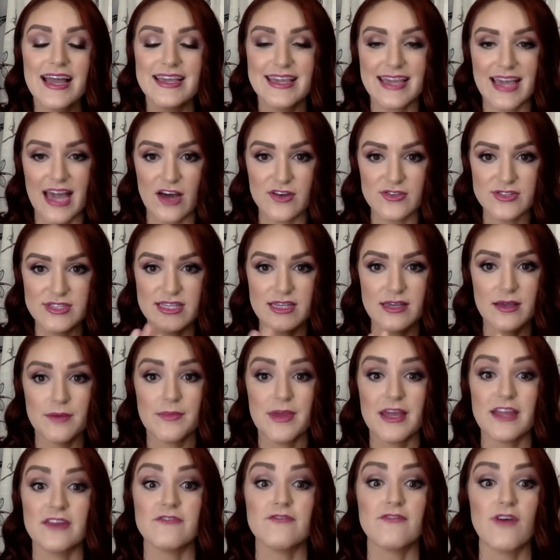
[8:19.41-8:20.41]
calcium,
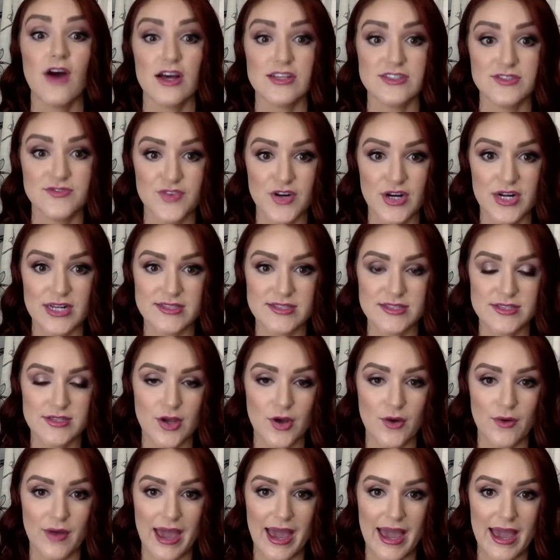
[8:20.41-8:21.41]
and phosphorus,
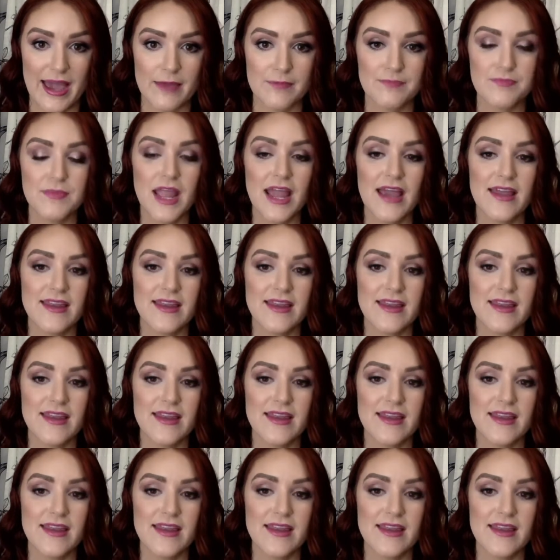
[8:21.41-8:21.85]
okay?